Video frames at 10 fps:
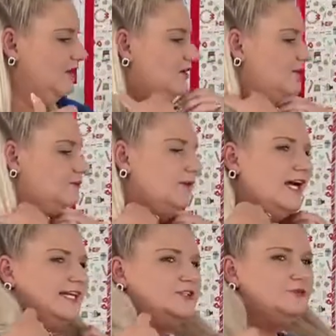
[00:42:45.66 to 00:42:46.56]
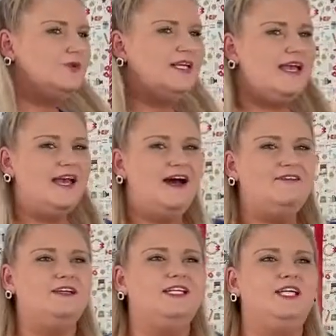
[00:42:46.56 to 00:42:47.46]
All right, do we
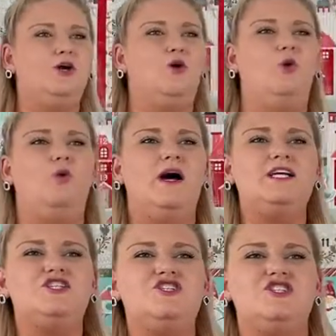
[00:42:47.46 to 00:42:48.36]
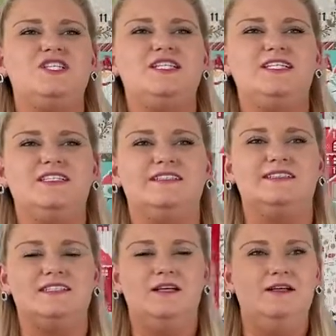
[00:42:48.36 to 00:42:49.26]
have any
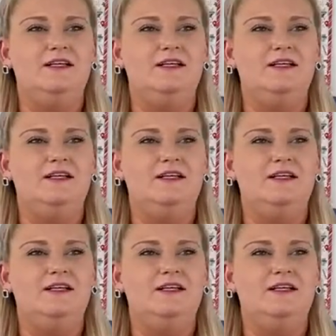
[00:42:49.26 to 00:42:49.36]
questions?